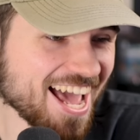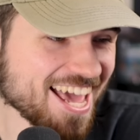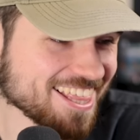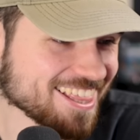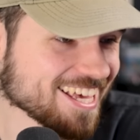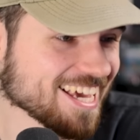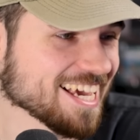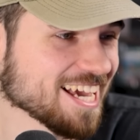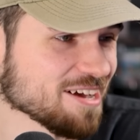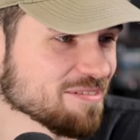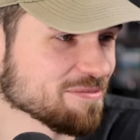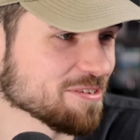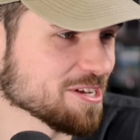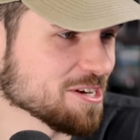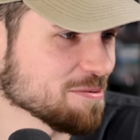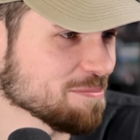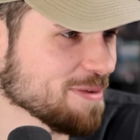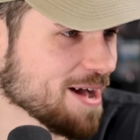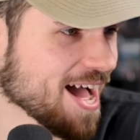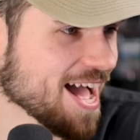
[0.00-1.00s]
I think I'm
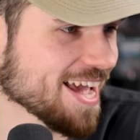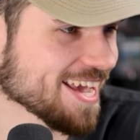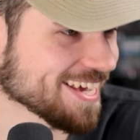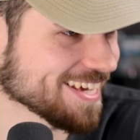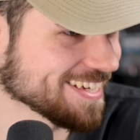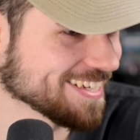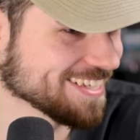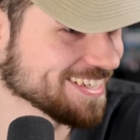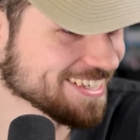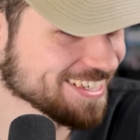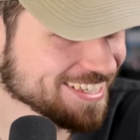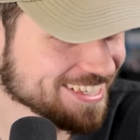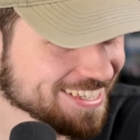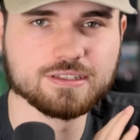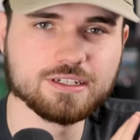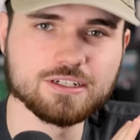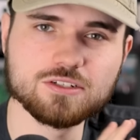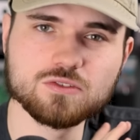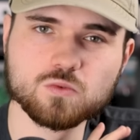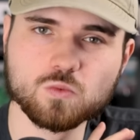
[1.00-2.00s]
going to buy it.
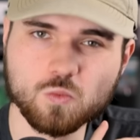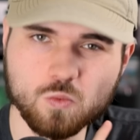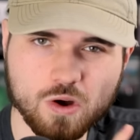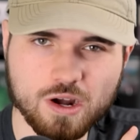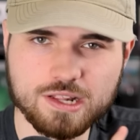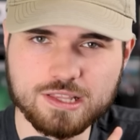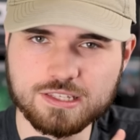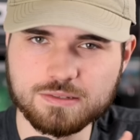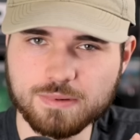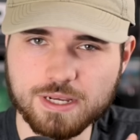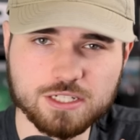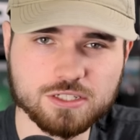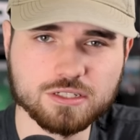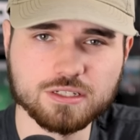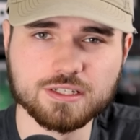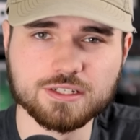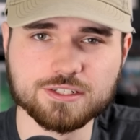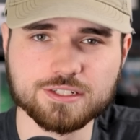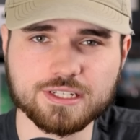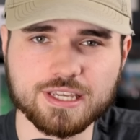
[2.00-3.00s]
There's one
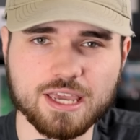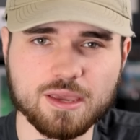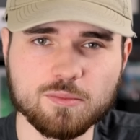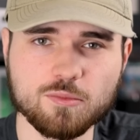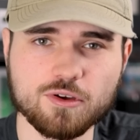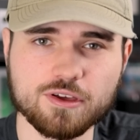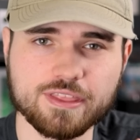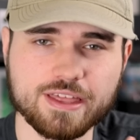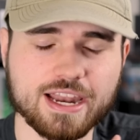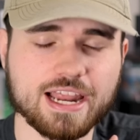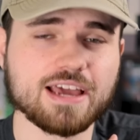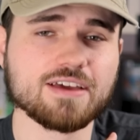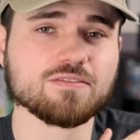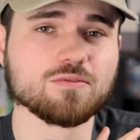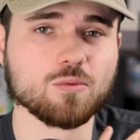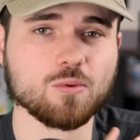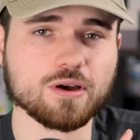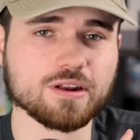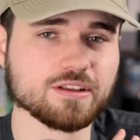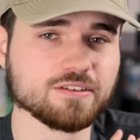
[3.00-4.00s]
special edition Game Boy that
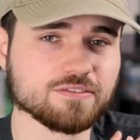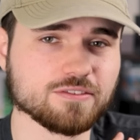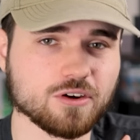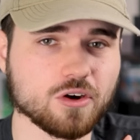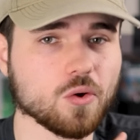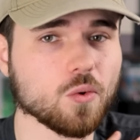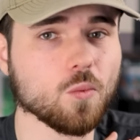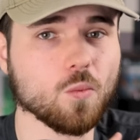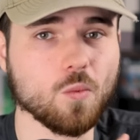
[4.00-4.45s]
I've wanted for a